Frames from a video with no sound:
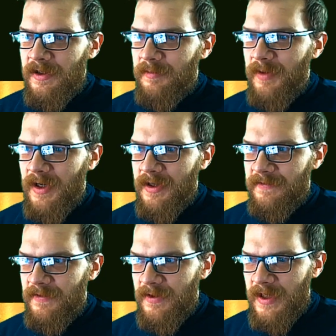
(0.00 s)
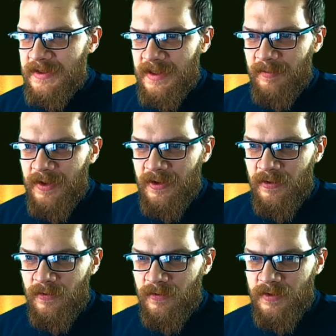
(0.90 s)
But if you're not somebody
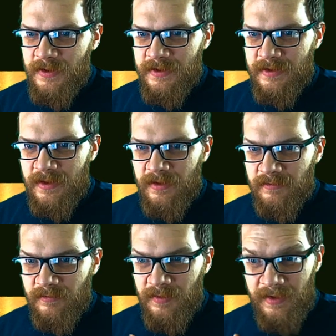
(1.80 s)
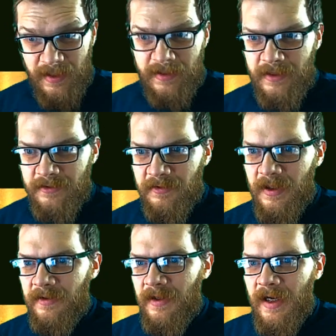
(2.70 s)
who's planning to
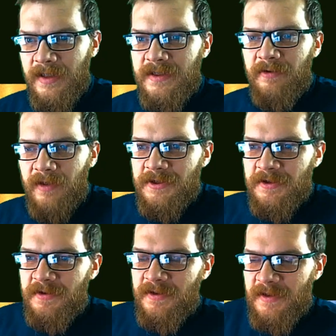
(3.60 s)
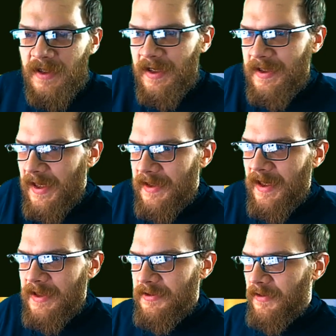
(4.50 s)
run Act seven Legends runs, again,
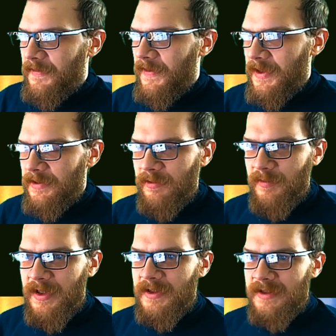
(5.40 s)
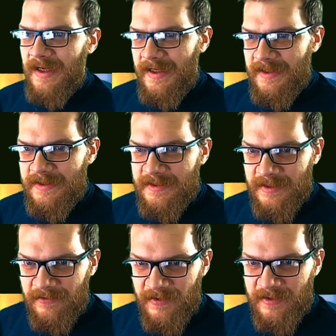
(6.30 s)
I don't think it will make any
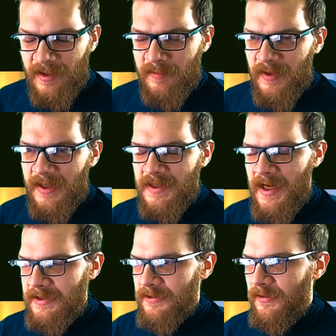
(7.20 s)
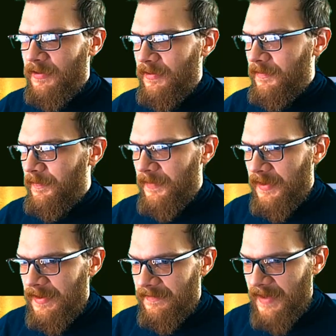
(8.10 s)
significant impact at all,
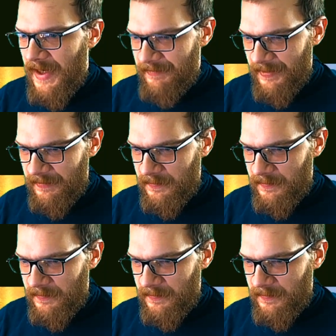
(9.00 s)
if ever.